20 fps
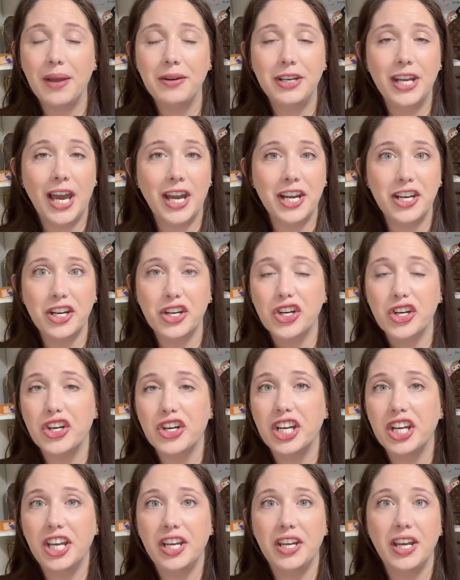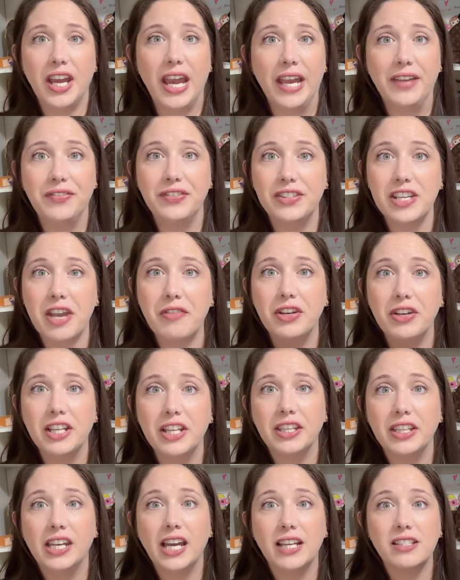not in a hurry and
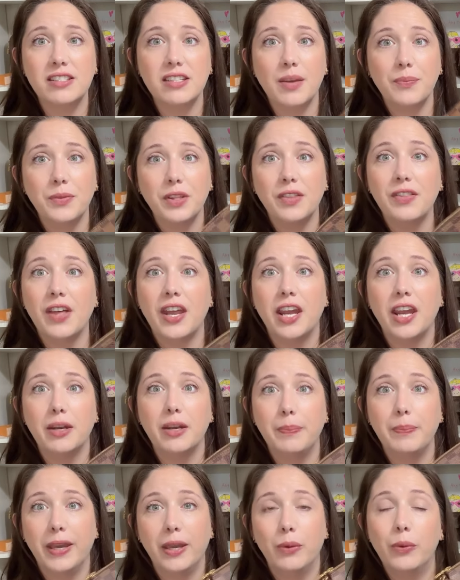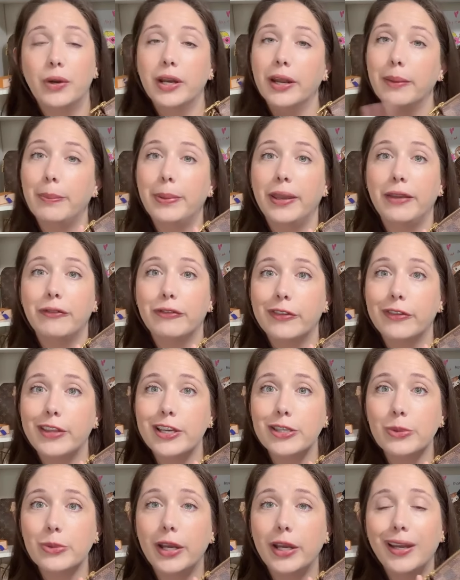definitely not something that I'd pay what I paid for
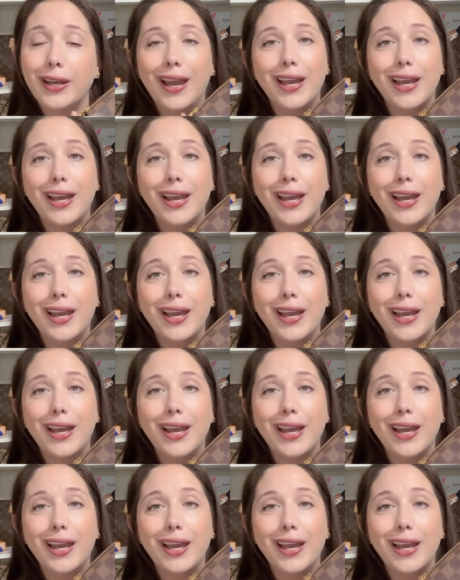this one.